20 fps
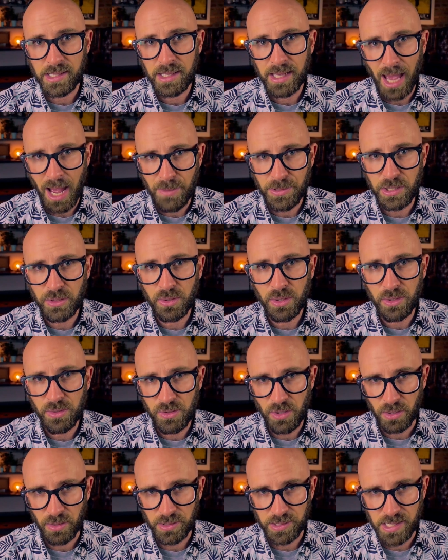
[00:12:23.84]
capital
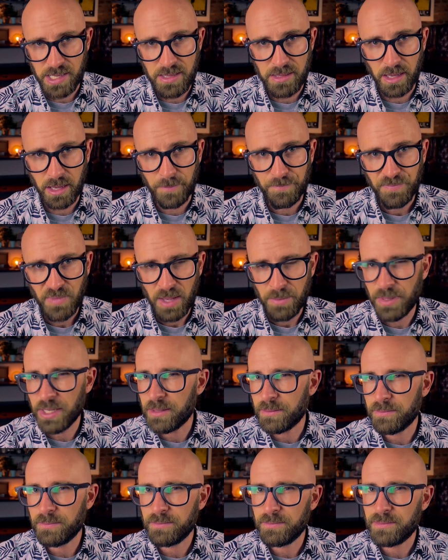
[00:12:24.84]
controls either.
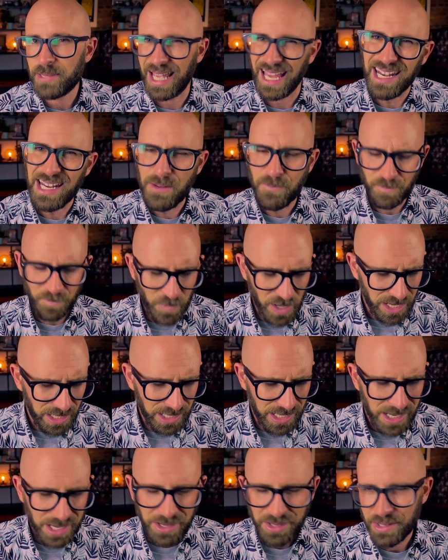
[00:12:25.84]
But can he
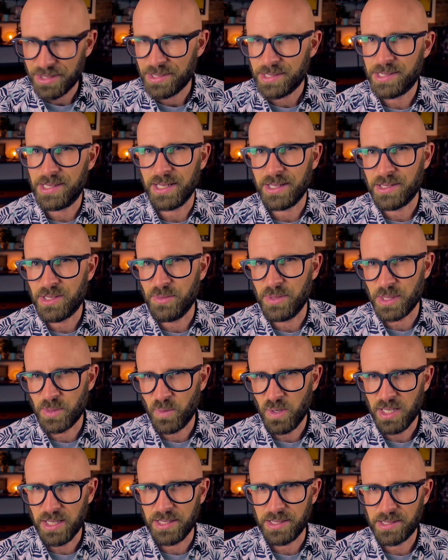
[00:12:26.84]
really stick to his
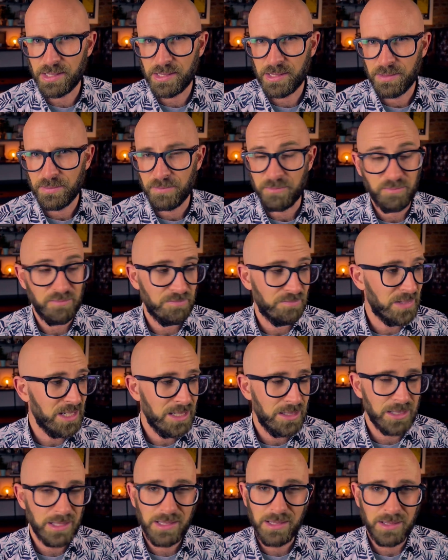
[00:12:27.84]
words? We
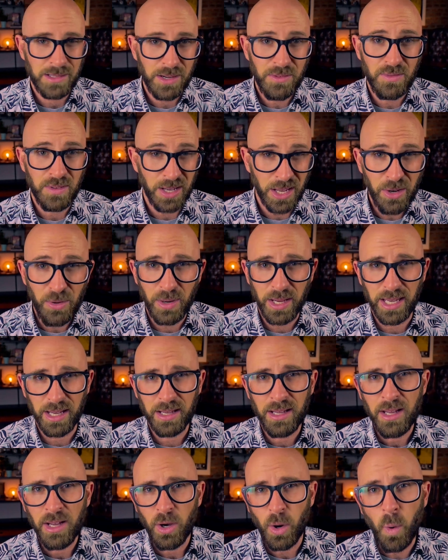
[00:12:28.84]
just don't know here.
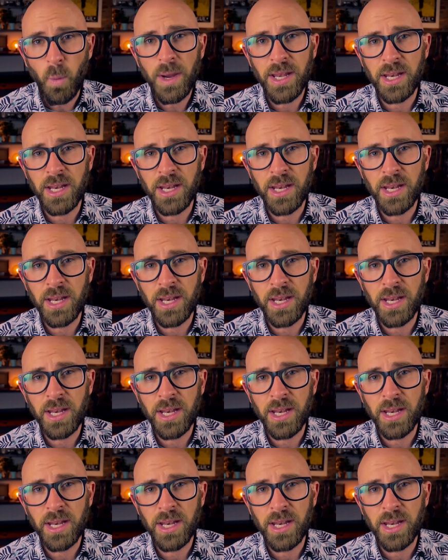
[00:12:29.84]
All we